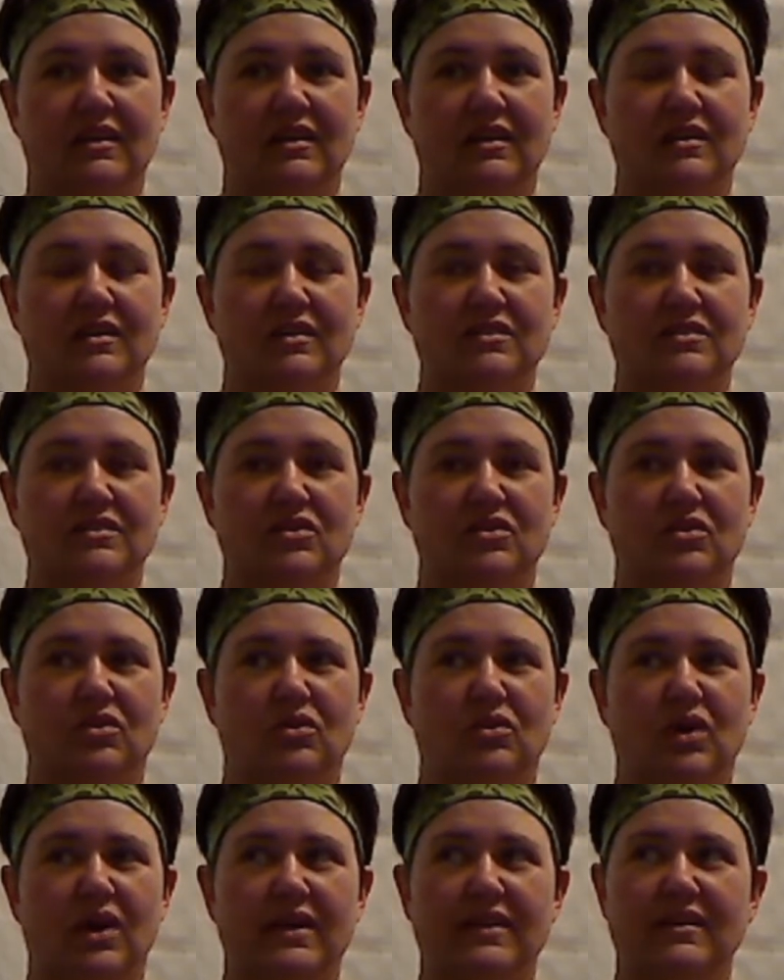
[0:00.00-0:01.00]

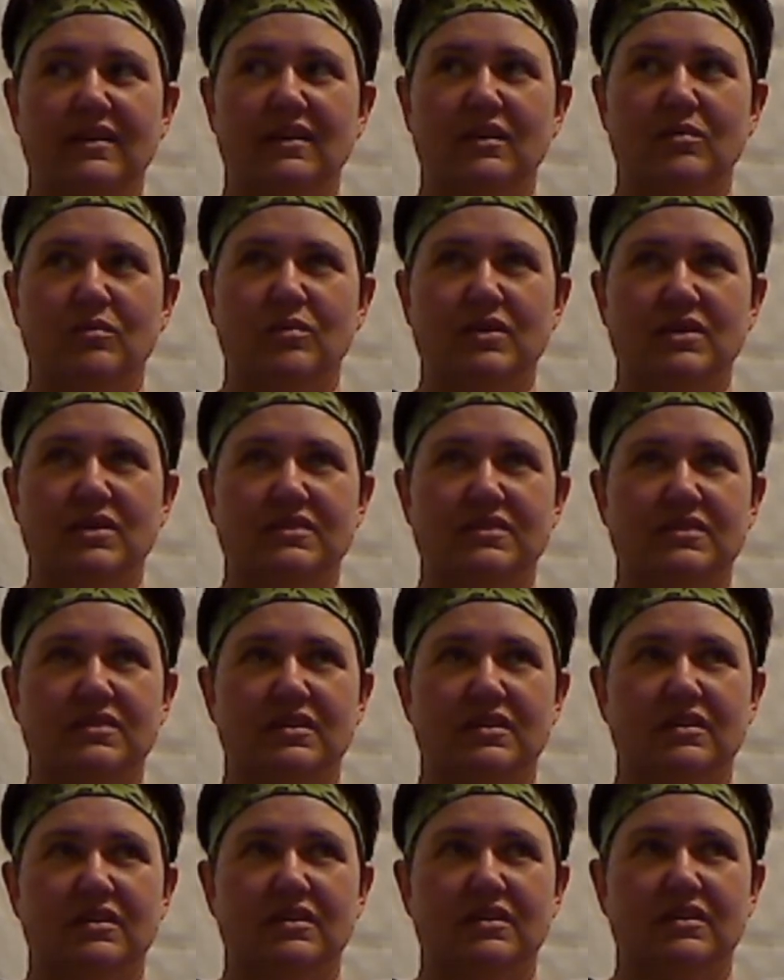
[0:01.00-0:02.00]
So I think it was
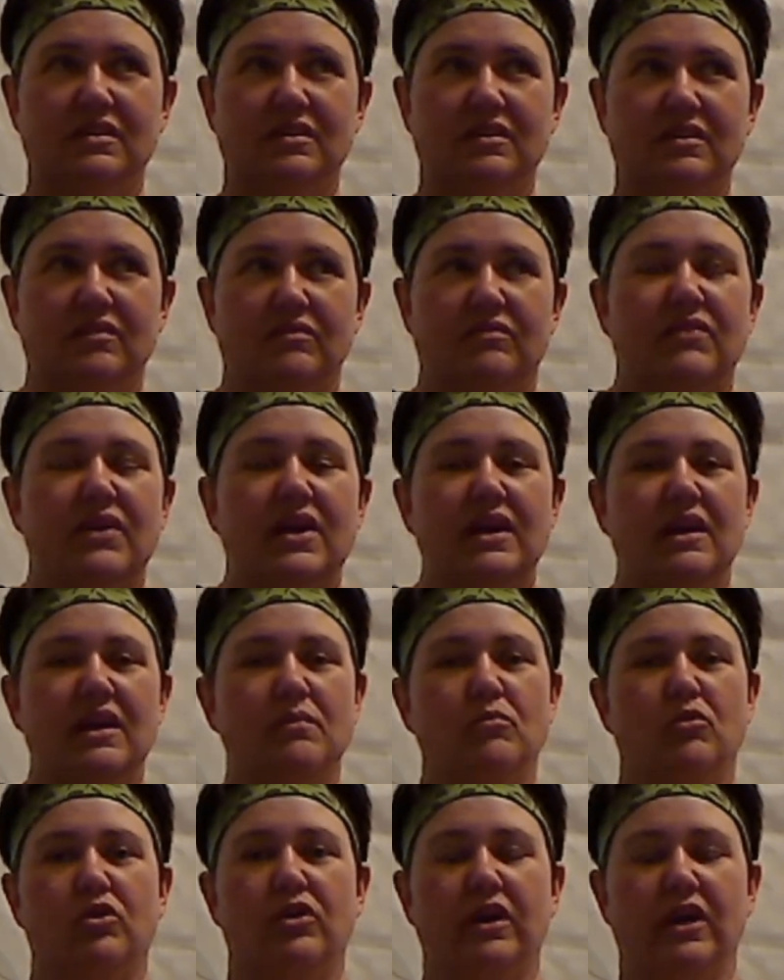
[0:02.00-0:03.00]
Friday
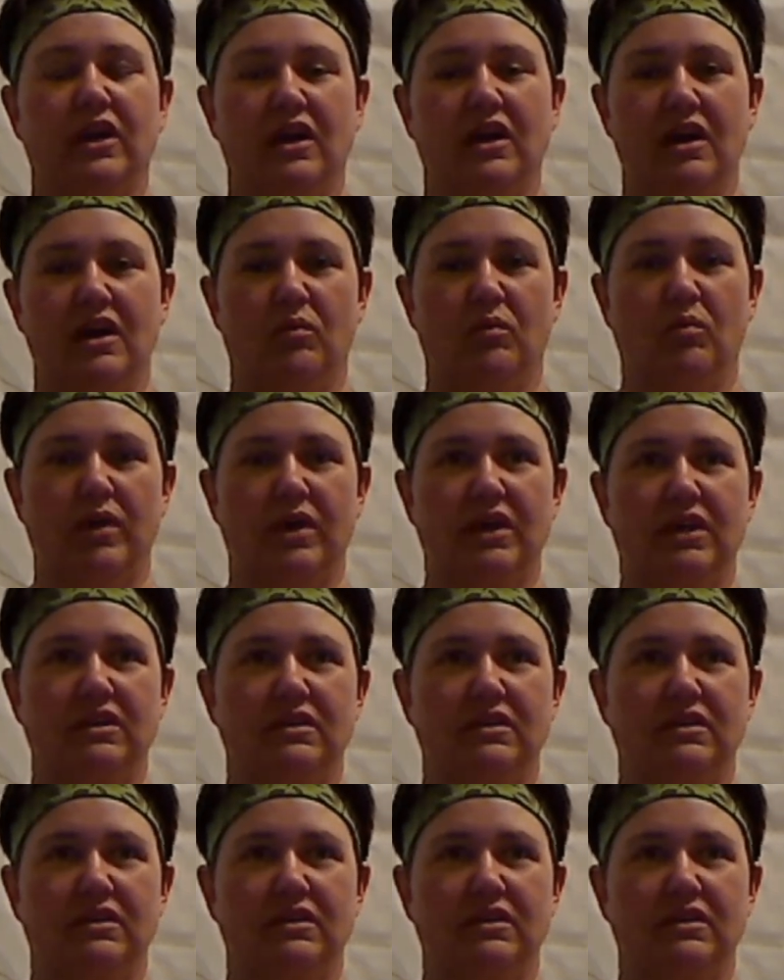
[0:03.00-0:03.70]
morning or